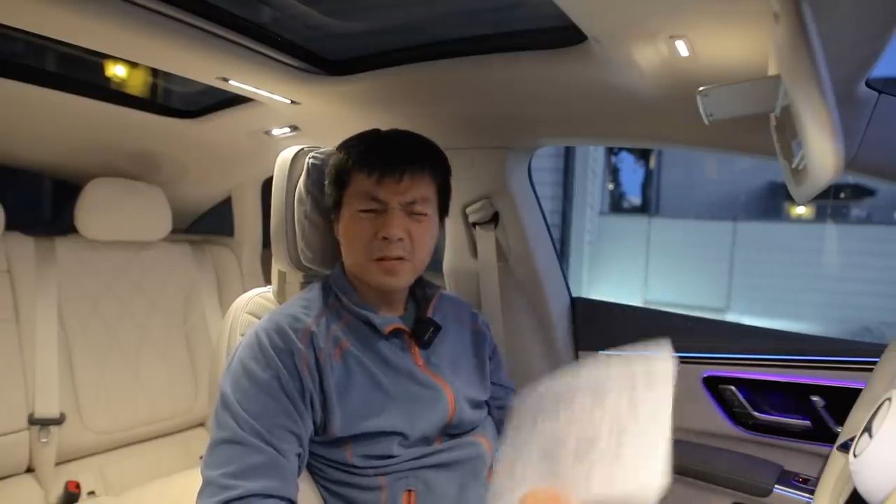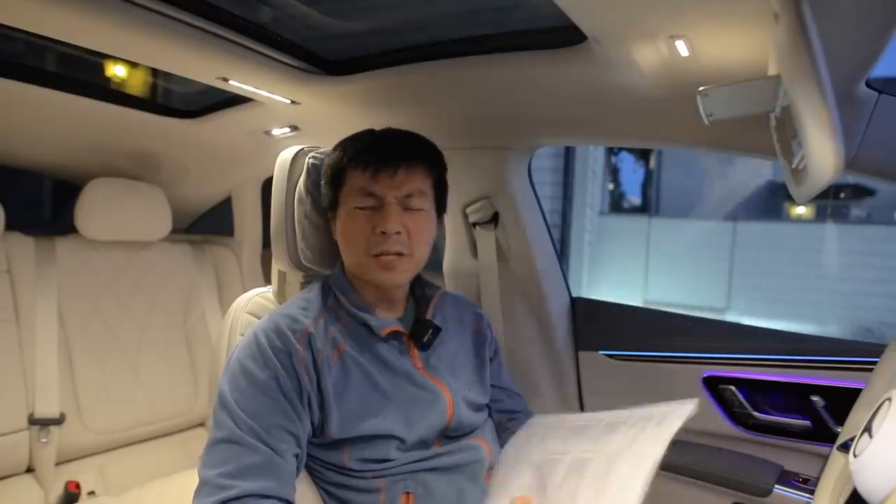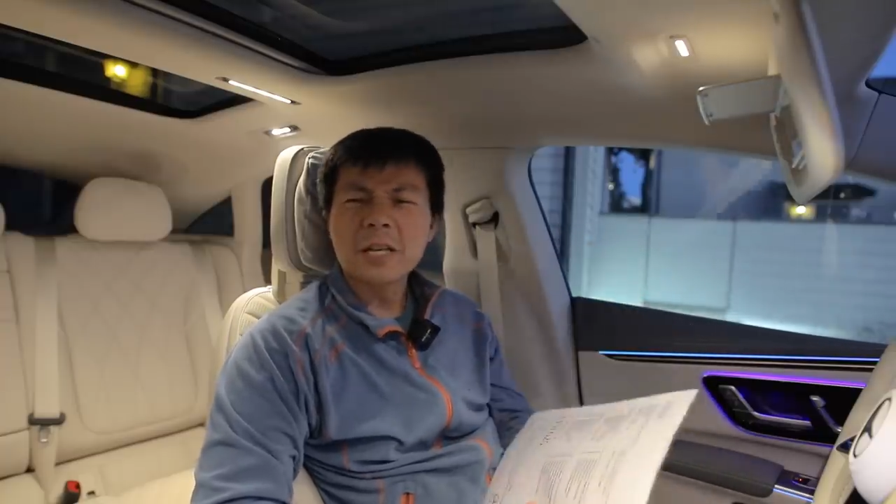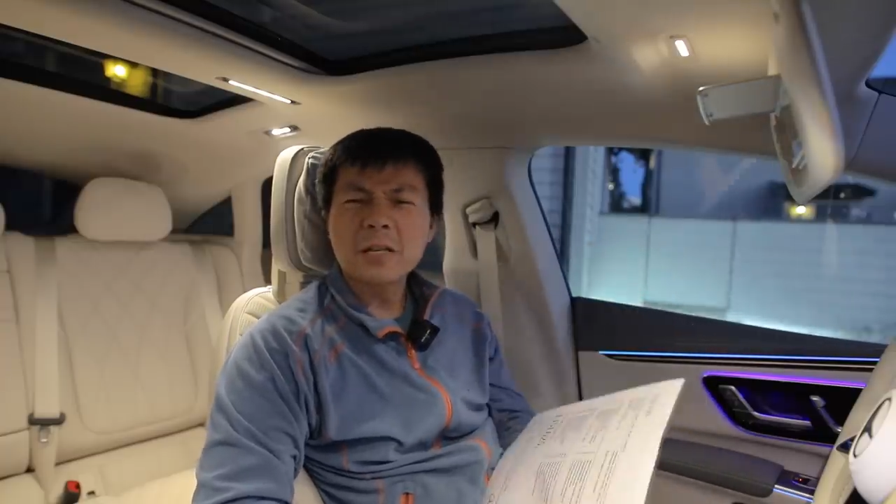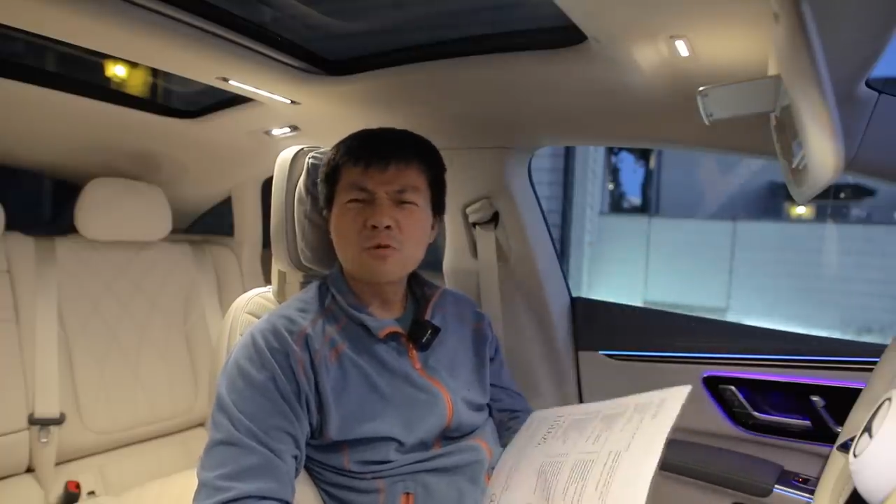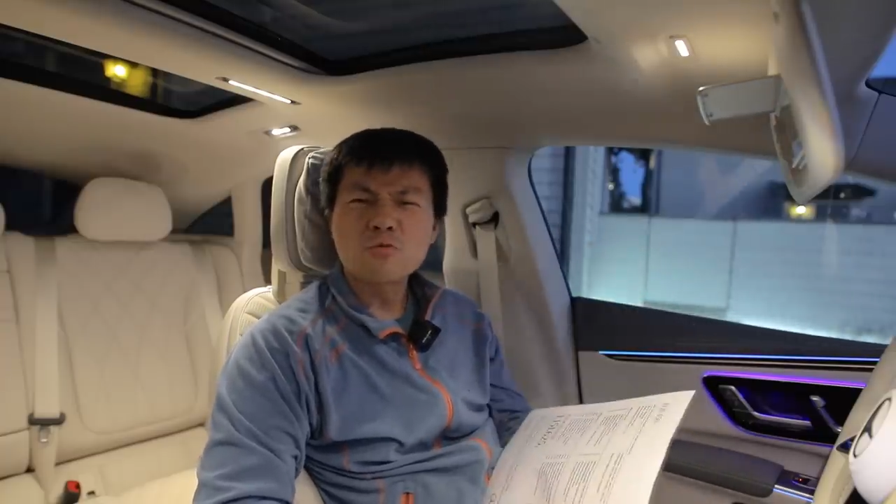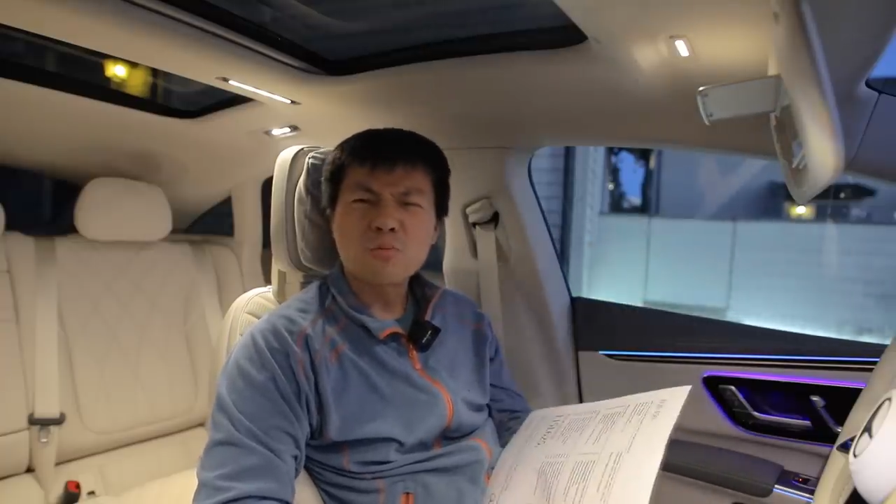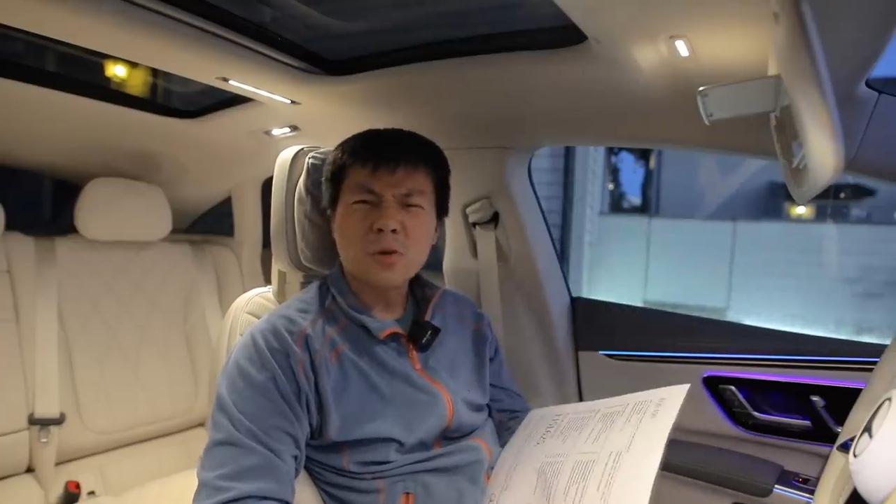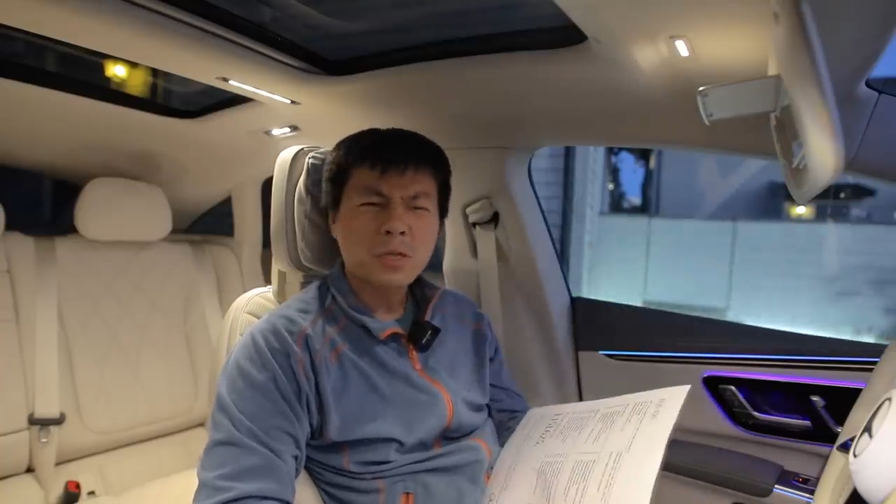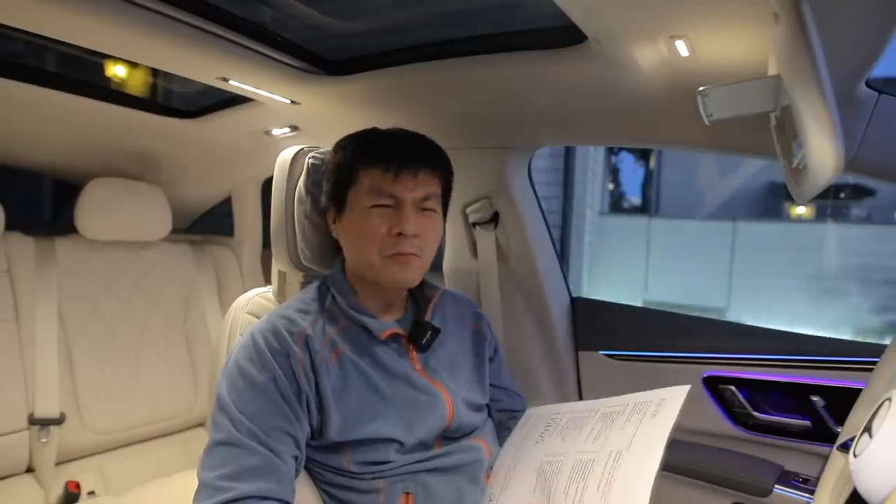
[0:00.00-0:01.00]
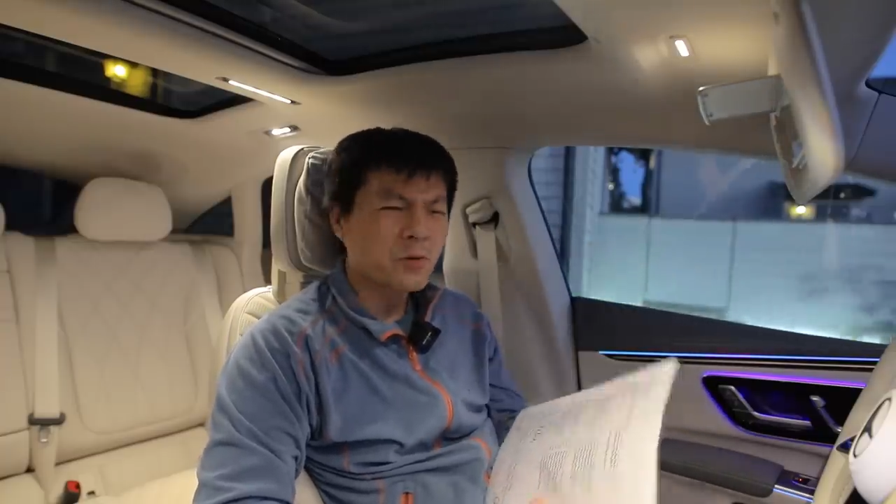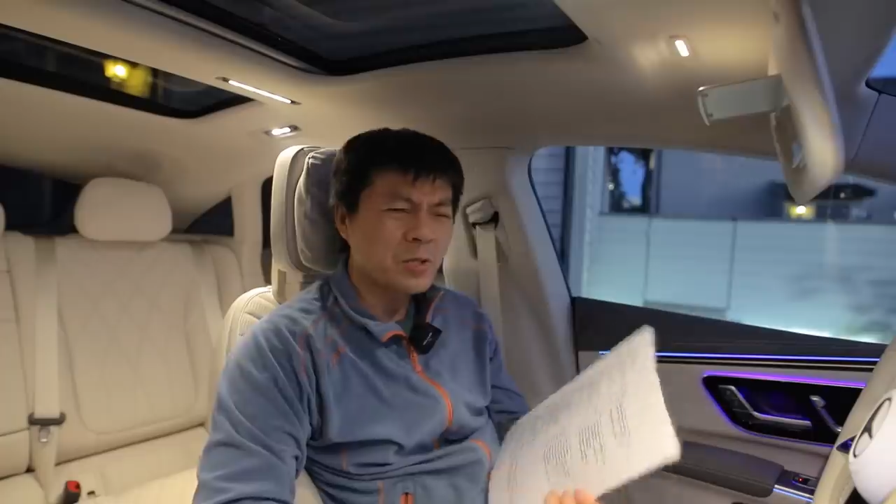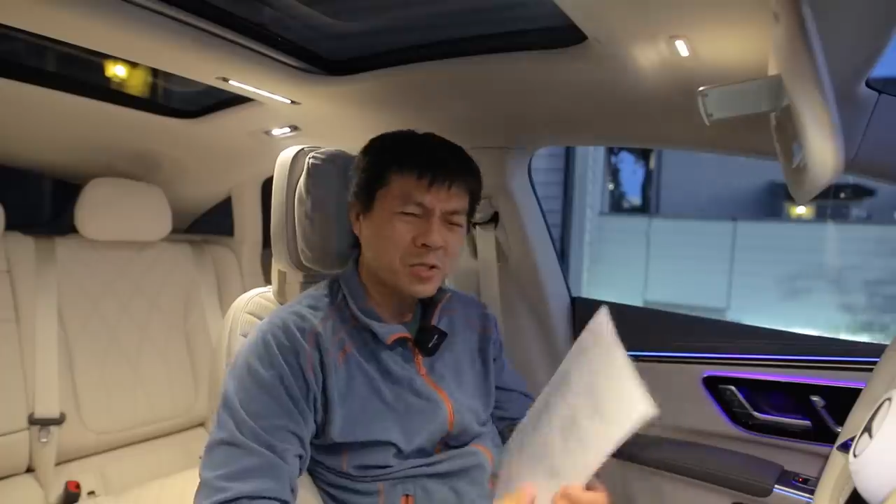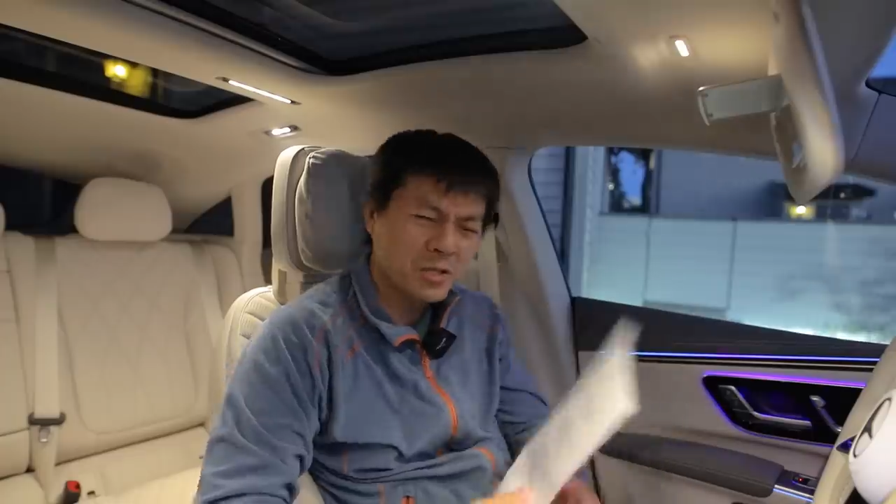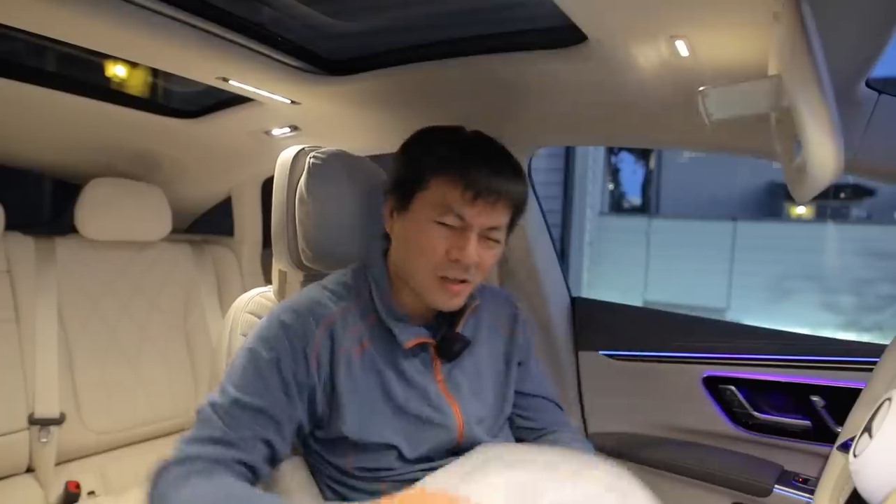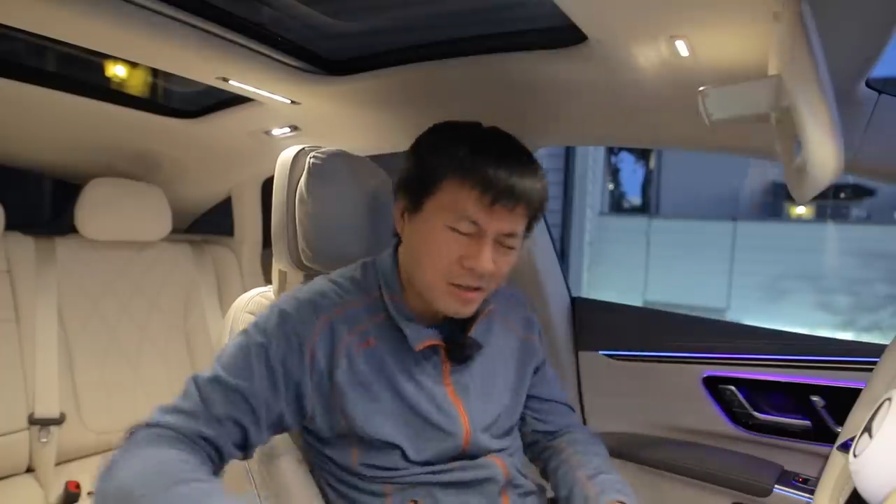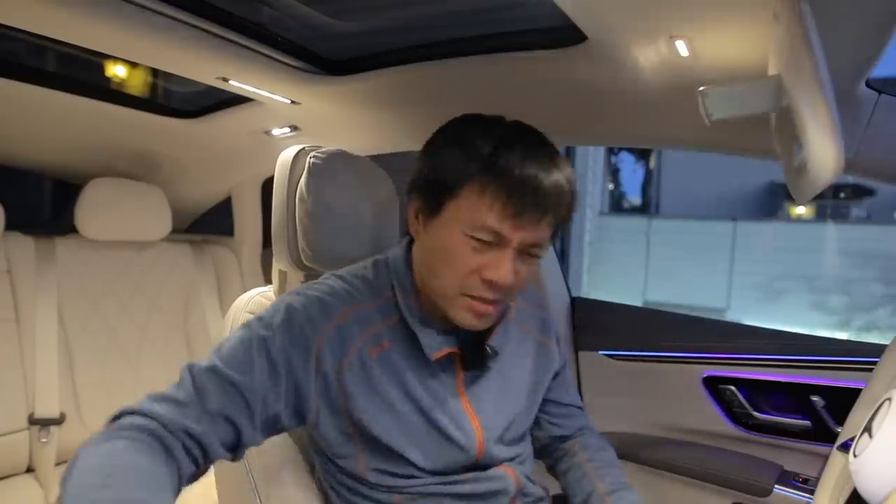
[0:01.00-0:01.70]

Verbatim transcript: Can I get a good price for it?